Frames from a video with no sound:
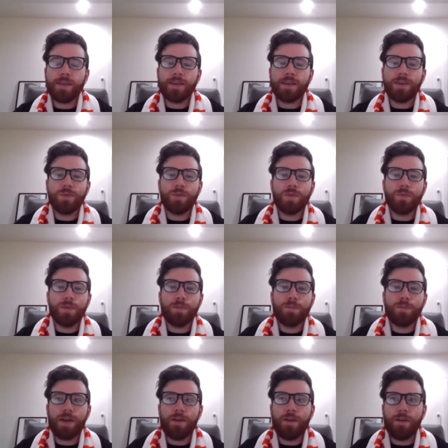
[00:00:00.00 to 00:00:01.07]
I think he would be
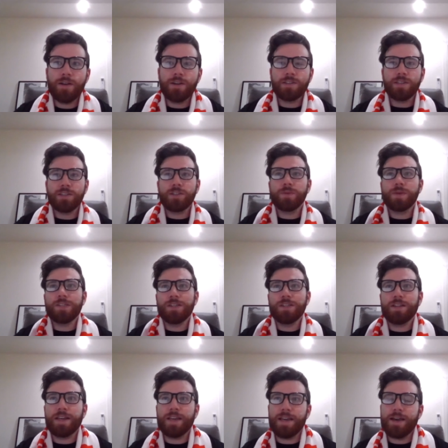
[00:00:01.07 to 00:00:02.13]
better in a
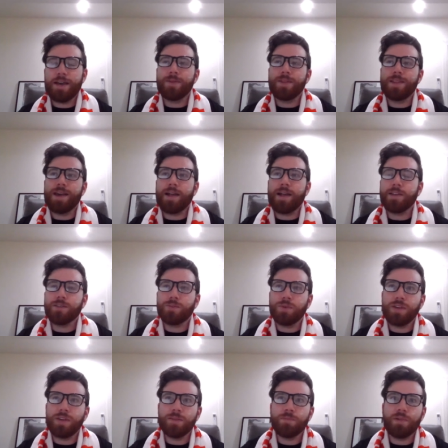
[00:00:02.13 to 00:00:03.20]
situation like he had with Dallas,
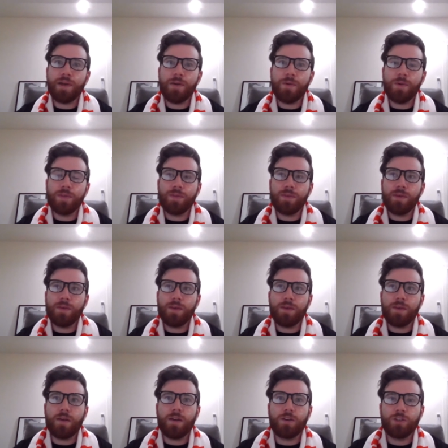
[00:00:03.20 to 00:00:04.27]
where he can play with
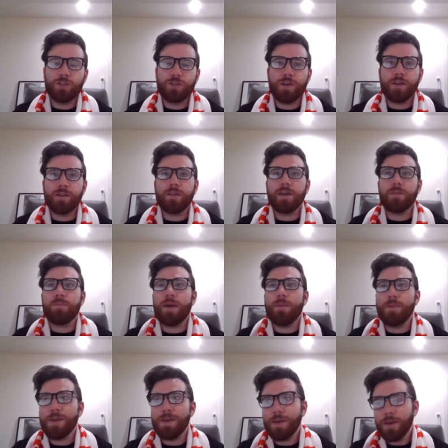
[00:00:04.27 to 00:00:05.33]
a striker like
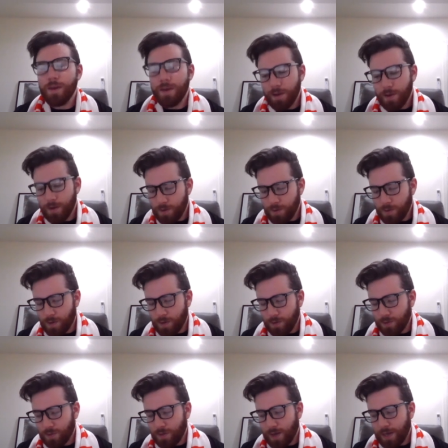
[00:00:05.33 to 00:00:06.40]
Pepe.
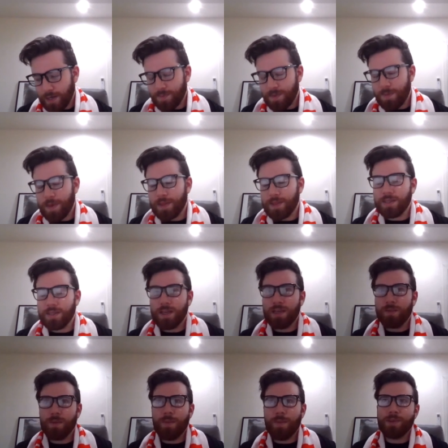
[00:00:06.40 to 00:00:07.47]
Or so I guess maybe in this
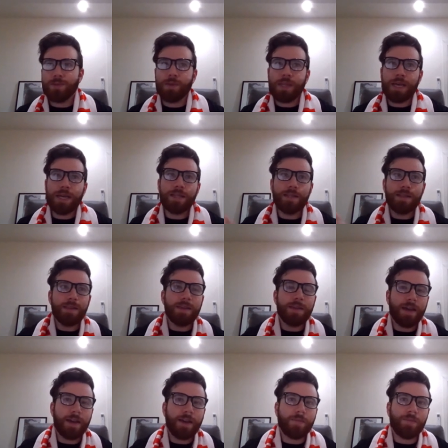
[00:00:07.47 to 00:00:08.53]
case, maybe someone like
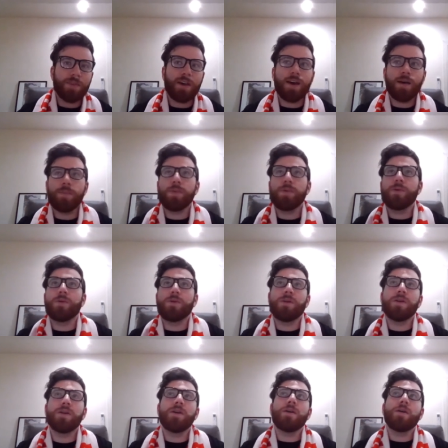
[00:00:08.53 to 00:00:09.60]
DK up top,
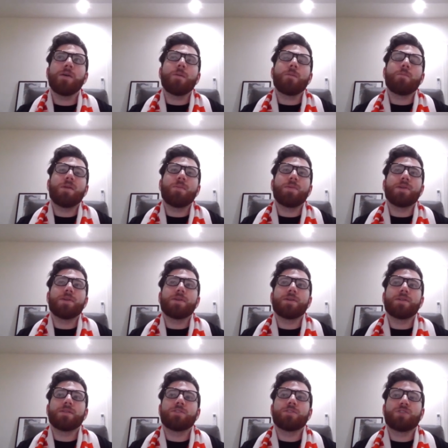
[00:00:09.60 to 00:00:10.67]
or
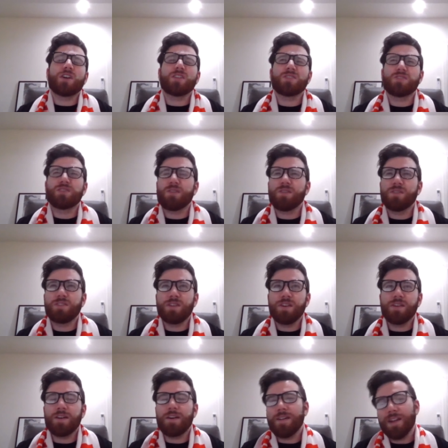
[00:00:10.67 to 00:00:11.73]
maybe Josh
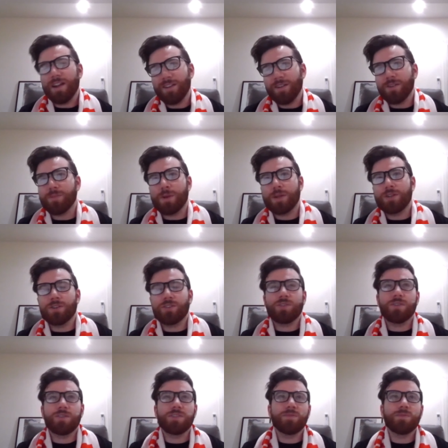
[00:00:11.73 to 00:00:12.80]
Sargent. I don't know about Josh
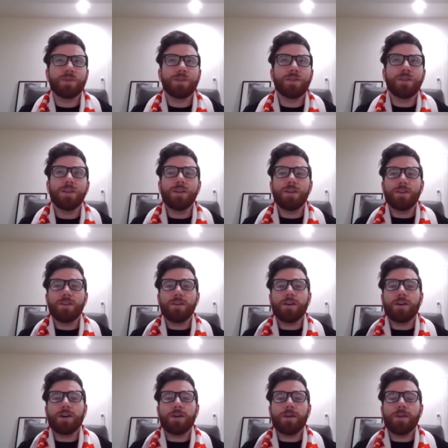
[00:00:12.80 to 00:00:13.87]
Sargent, but
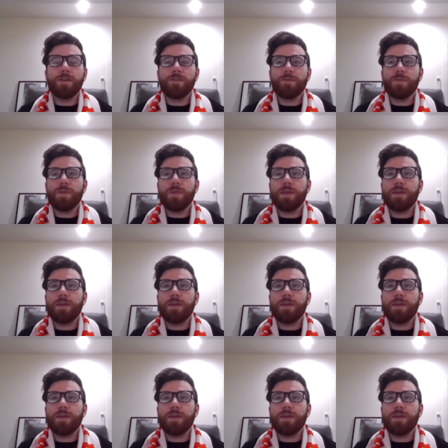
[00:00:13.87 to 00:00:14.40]
I